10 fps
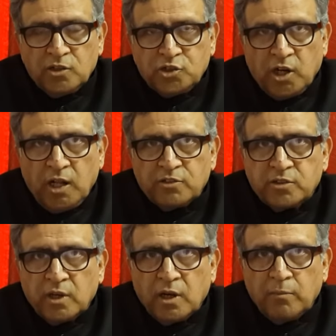
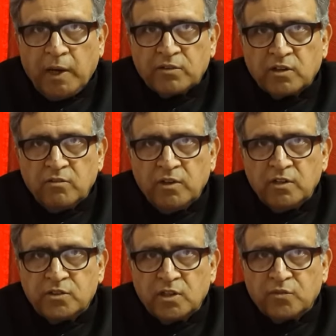Charles
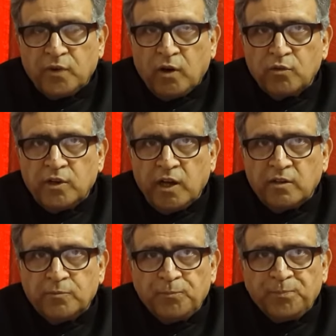Baskervilles is found
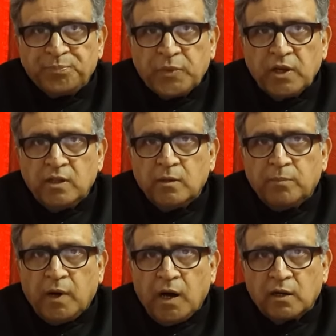dead in the
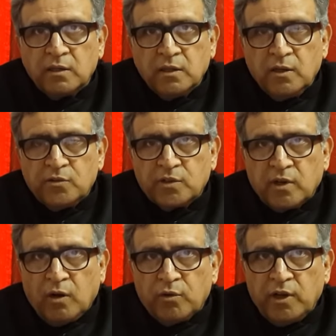park
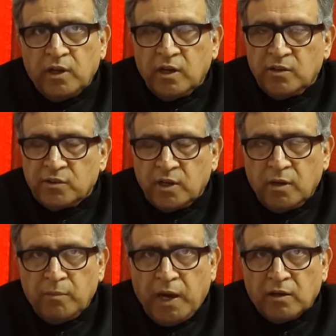surrounding his
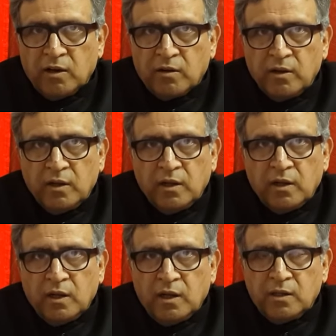manor
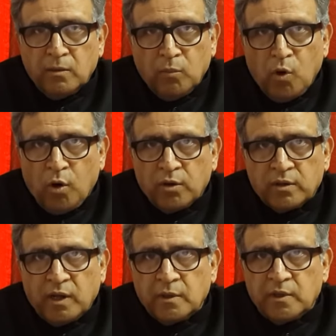in the moor.
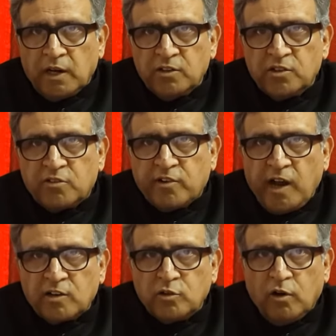That is a
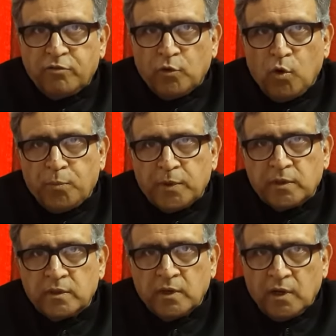tract of
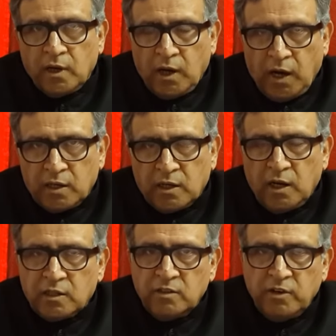open,
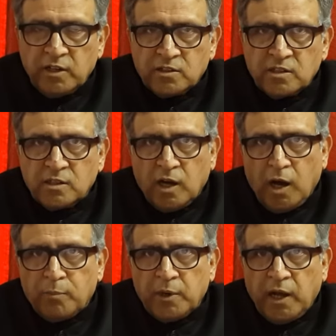uncultivated
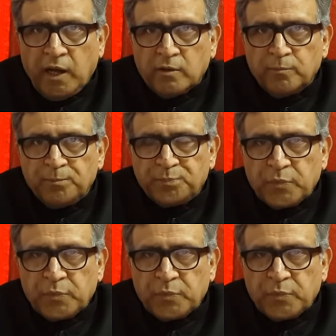upland